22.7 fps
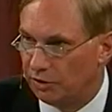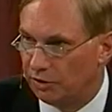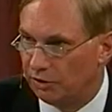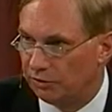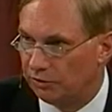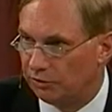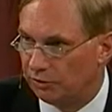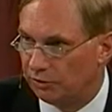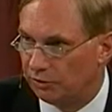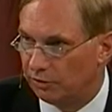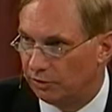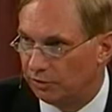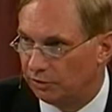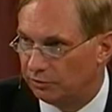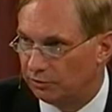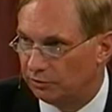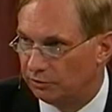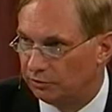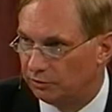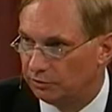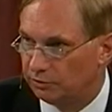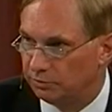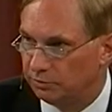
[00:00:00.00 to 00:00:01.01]
for,
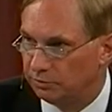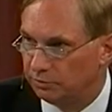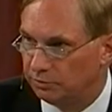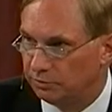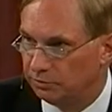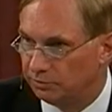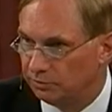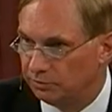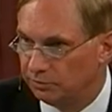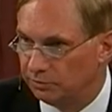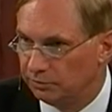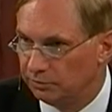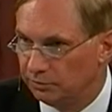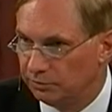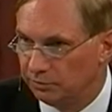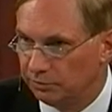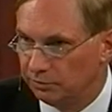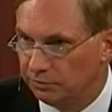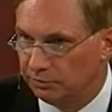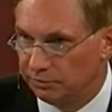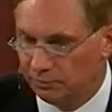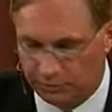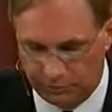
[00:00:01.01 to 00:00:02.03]

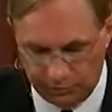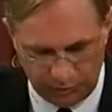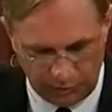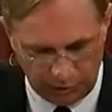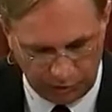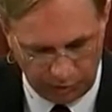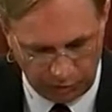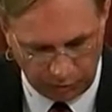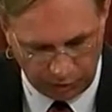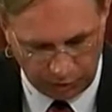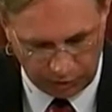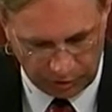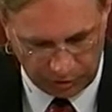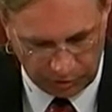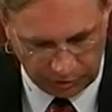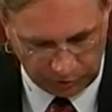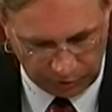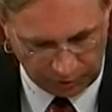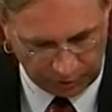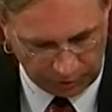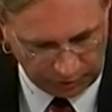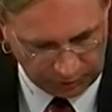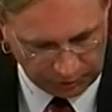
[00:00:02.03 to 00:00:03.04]
you know, the worship
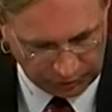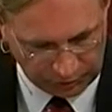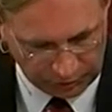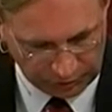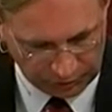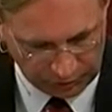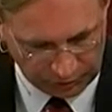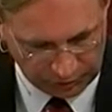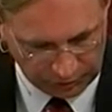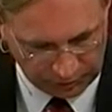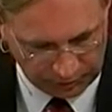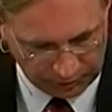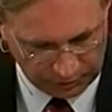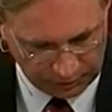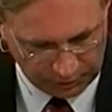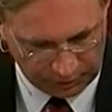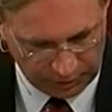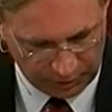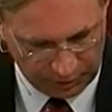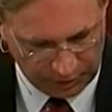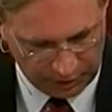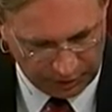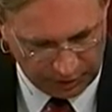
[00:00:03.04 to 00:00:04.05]
services.
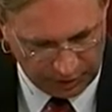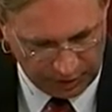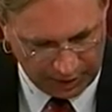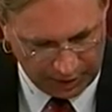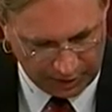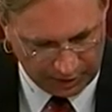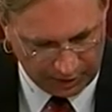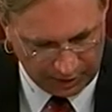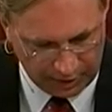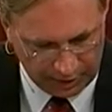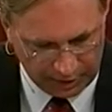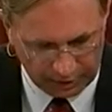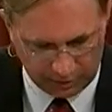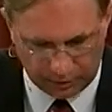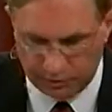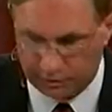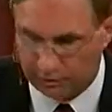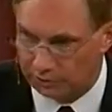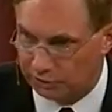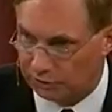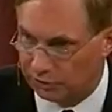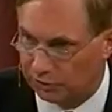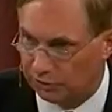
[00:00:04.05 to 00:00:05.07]
And the
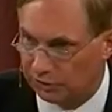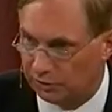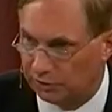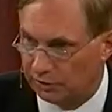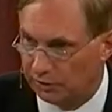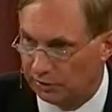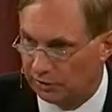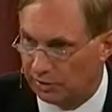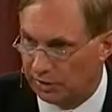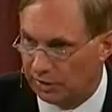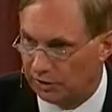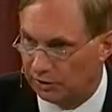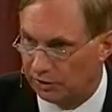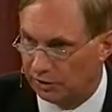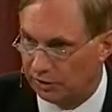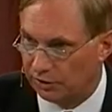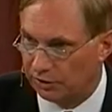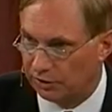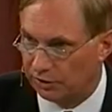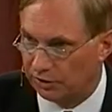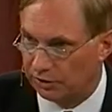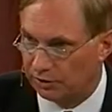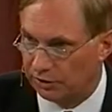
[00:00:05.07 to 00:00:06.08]
elders. I mean, that's
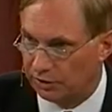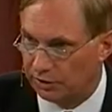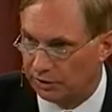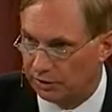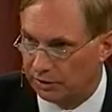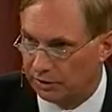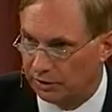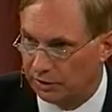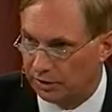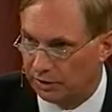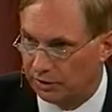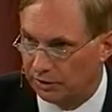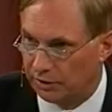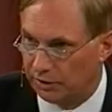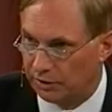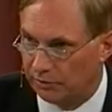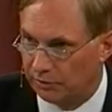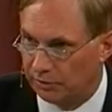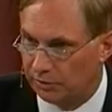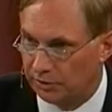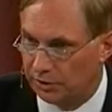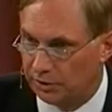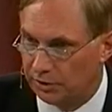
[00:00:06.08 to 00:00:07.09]
also a
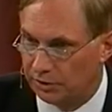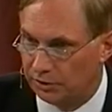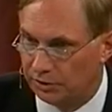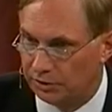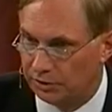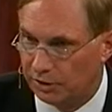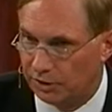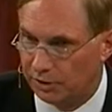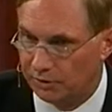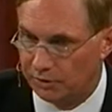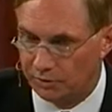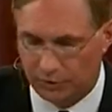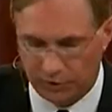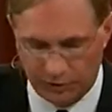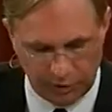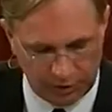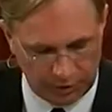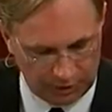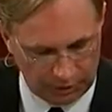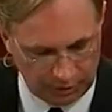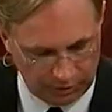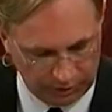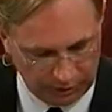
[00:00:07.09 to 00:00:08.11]
religious term
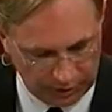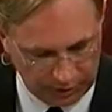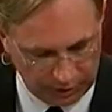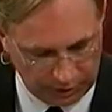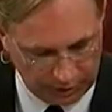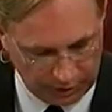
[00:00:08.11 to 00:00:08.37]
within the context.